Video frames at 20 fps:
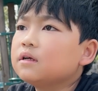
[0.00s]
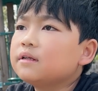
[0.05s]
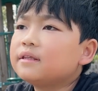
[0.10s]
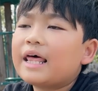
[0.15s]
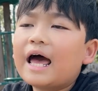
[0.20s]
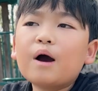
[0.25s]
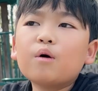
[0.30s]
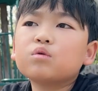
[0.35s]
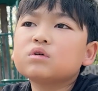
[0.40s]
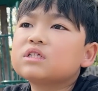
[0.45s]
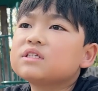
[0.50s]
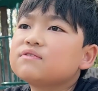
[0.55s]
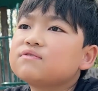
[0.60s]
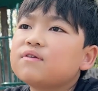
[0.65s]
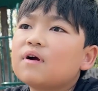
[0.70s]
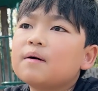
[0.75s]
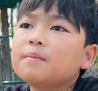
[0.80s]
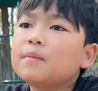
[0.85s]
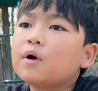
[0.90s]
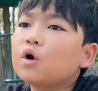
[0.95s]
That was
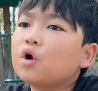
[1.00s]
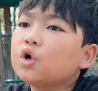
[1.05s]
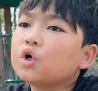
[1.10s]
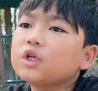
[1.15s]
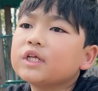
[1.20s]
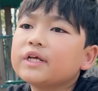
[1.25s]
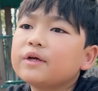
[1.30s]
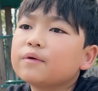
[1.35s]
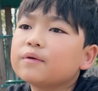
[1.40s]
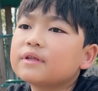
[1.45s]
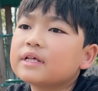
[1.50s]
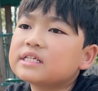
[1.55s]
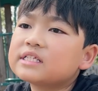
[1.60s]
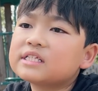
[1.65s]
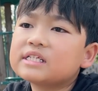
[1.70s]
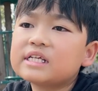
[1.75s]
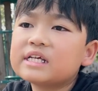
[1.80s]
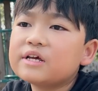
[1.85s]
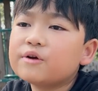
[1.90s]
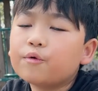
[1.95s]
from earlier
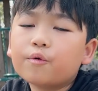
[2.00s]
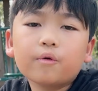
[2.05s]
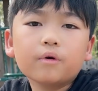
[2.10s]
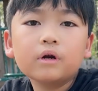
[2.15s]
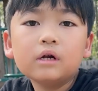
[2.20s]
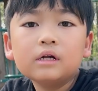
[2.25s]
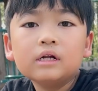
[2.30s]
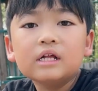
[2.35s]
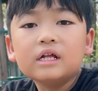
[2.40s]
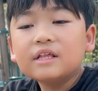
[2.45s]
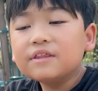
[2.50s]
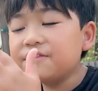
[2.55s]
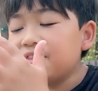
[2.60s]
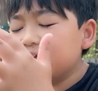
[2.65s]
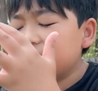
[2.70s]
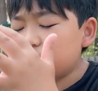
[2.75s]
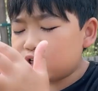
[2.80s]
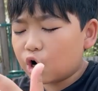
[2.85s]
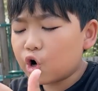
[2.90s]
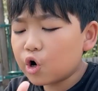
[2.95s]
this year.
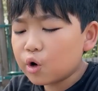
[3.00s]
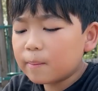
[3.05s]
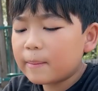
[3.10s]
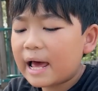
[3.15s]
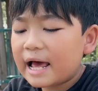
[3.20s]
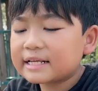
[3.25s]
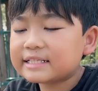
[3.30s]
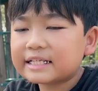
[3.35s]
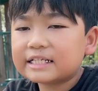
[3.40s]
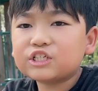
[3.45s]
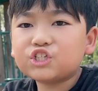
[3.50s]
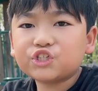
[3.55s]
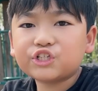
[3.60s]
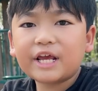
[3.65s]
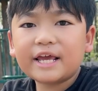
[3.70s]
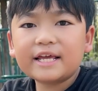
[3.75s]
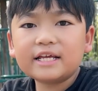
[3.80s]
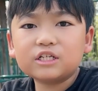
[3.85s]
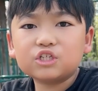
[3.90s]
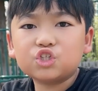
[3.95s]
The term hasn't
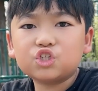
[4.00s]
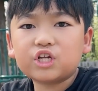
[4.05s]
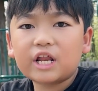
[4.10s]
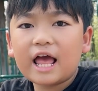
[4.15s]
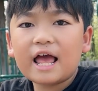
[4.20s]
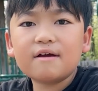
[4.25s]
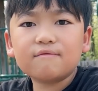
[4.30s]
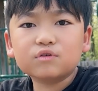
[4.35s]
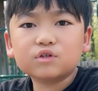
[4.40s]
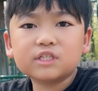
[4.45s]
changed ever